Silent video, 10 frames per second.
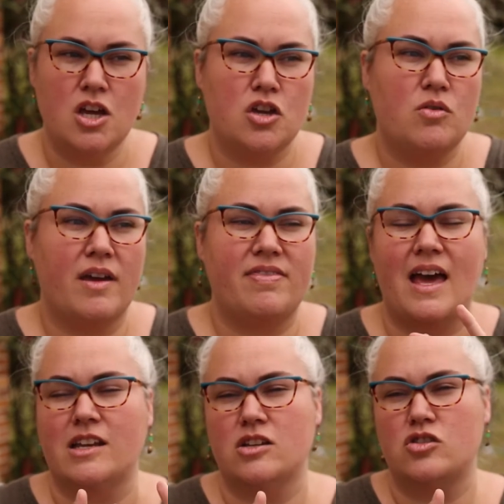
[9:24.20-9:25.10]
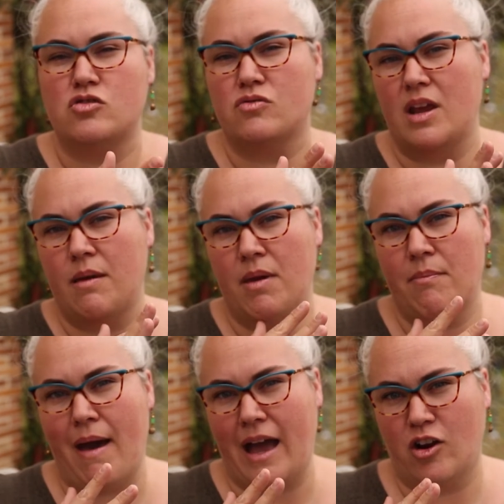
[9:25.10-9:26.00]
You get that dreamy
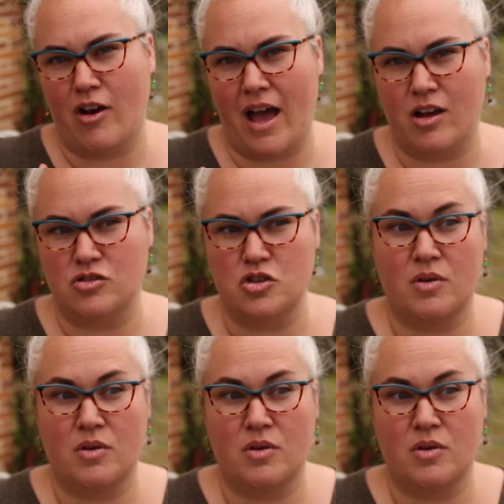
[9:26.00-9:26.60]
background,